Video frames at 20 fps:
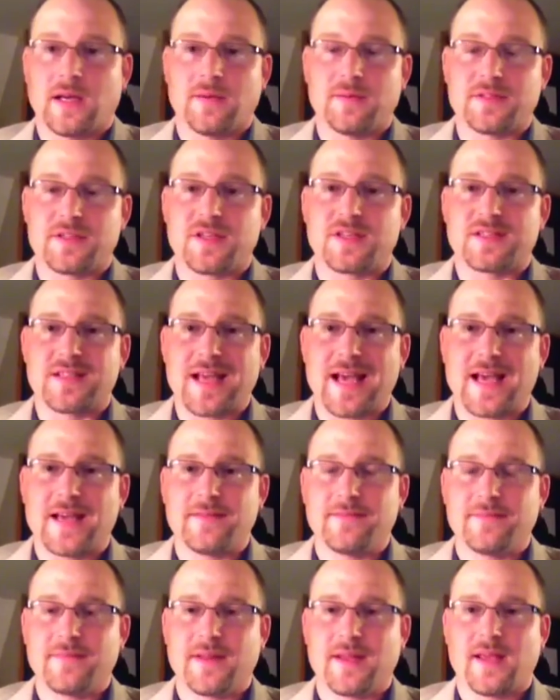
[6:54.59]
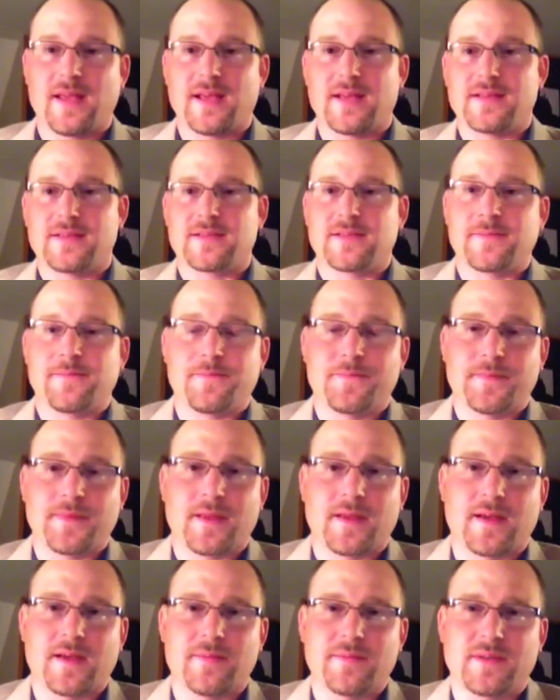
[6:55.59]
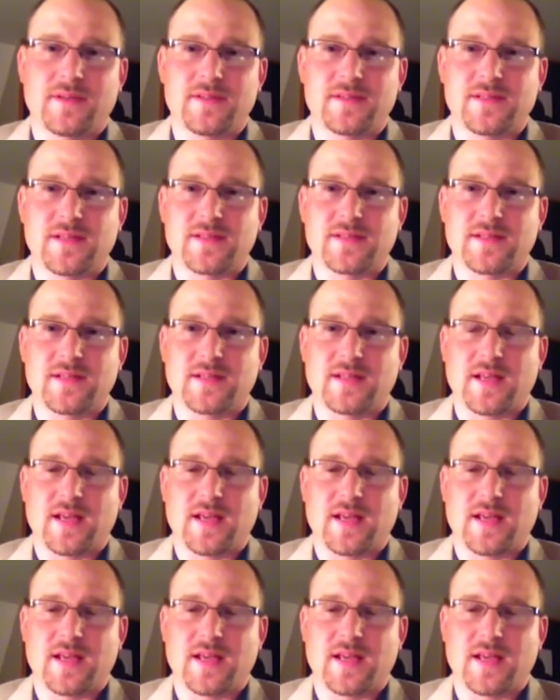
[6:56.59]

It's just not as consistent